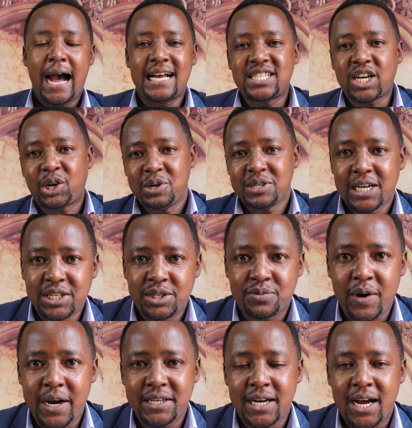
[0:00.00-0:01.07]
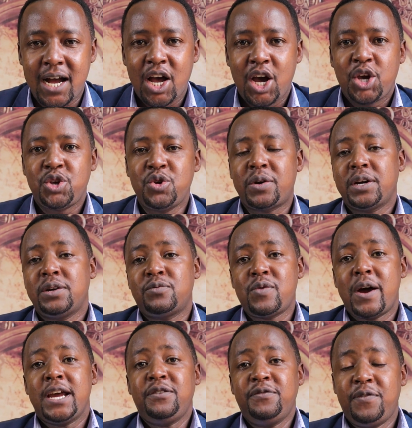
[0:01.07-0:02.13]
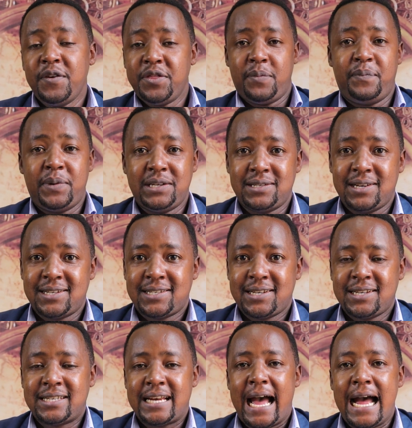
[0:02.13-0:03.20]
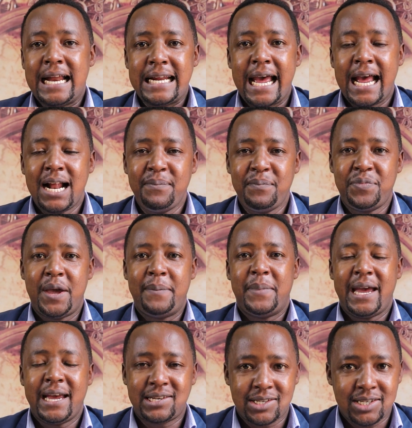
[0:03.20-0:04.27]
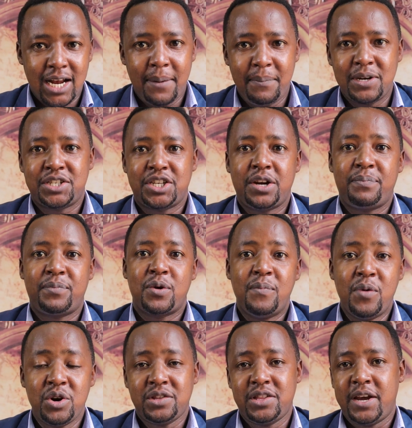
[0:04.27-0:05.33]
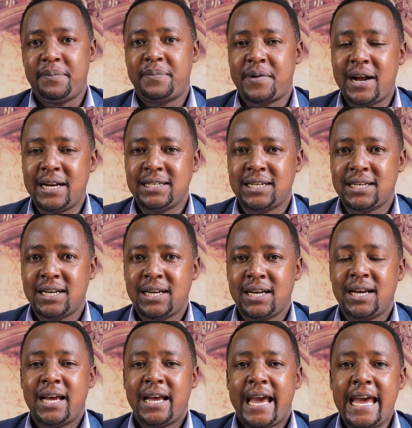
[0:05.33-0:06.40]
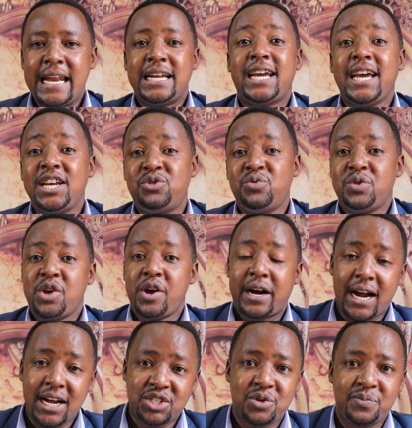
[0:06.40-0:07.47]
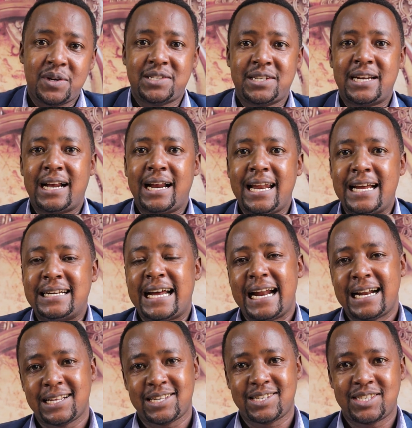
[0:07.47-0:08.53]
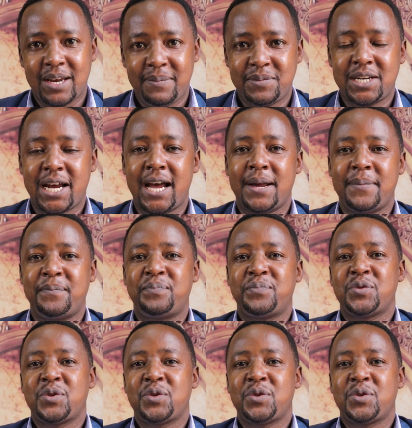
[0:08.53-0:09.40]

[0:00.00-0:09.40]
as a content writer, you can write for the businesses and help them establish and promote their brand, engage with their customers and clients, and at the same time